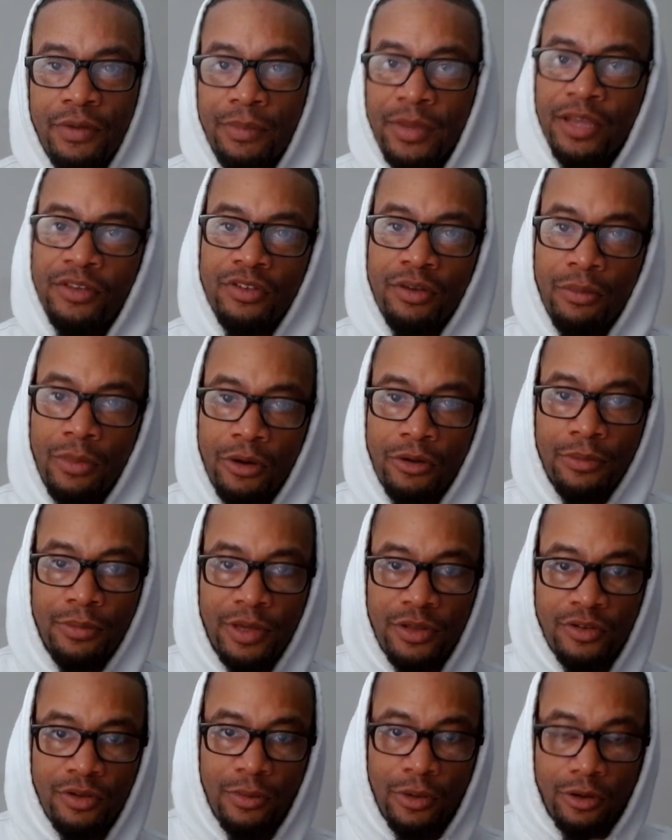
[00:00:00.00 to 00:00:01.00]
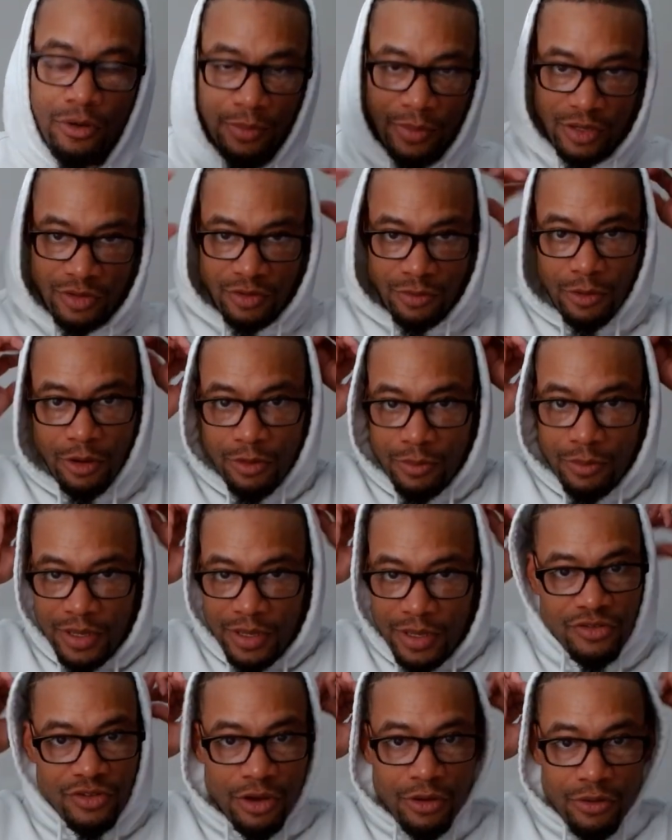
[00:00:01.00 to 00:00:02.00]
me, some more to be, some more to be, some more to be,
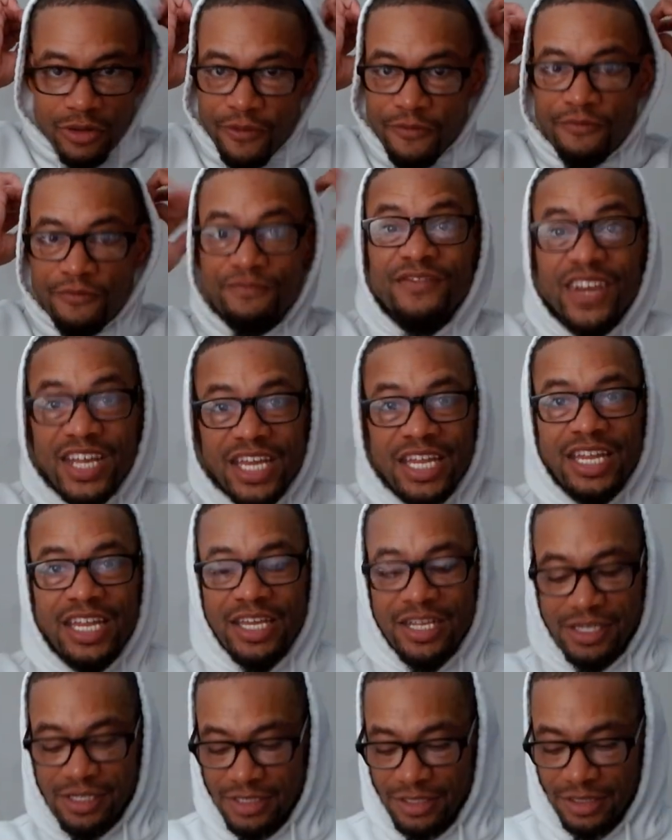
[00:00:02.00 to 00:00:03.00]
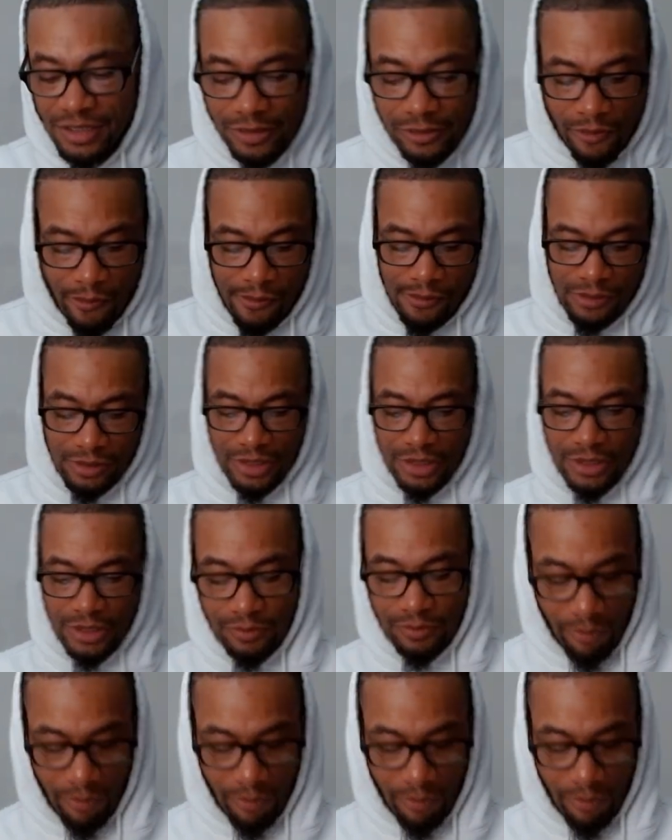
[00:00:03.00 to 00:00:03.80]
and solo. It is. Alright.